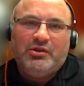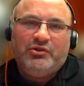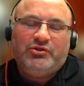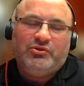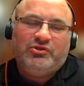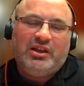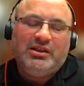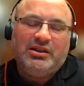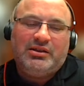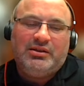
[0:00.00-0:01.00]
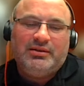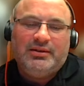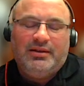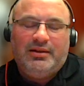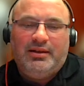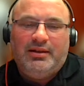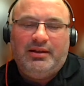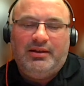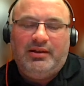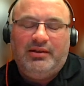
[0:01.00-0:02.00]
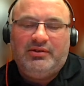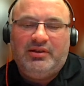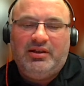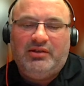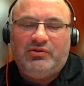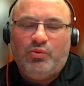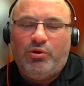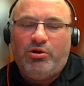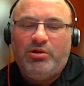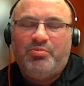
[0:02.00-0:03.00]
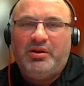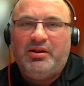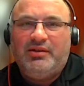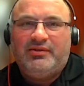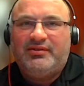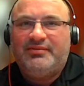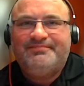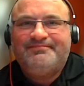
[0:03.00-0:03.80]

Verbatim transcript: So psychic is is a word, but it's